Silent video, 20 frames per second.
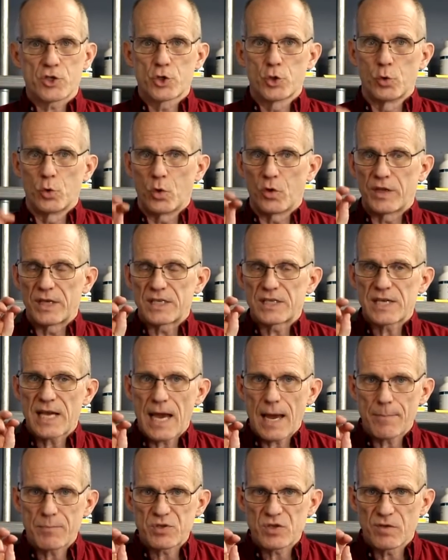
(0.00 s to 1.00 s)
tool that
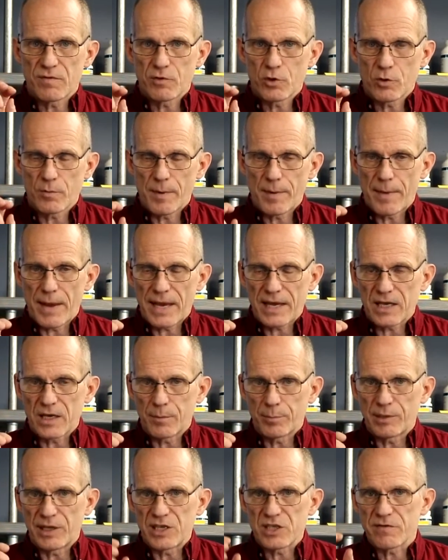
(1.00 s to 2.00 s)
taps the vertebrae back into
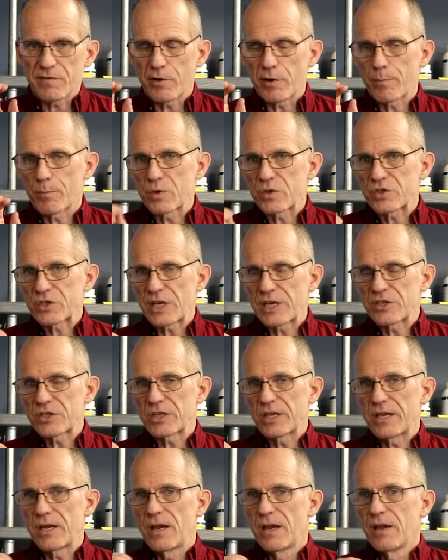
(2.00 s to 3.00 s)
place very
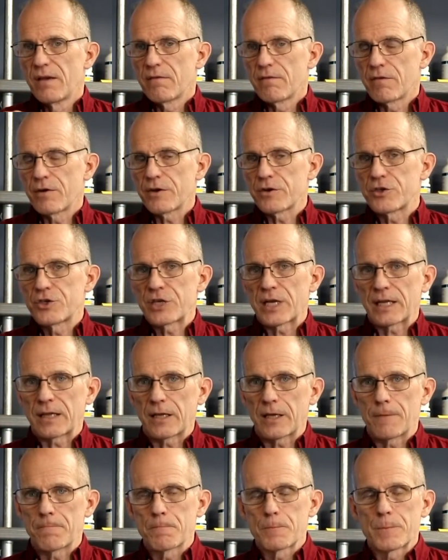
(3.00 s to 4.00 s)
precisely, very
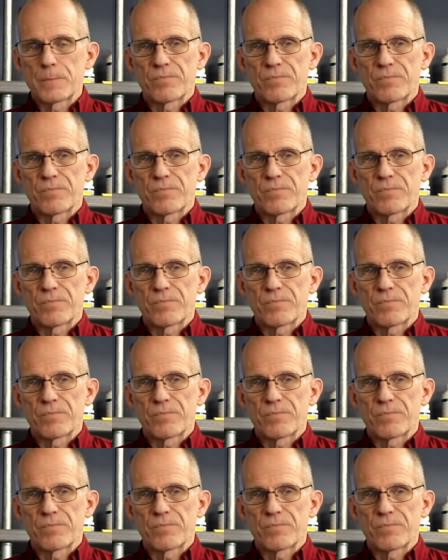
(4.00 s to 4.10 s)
gently,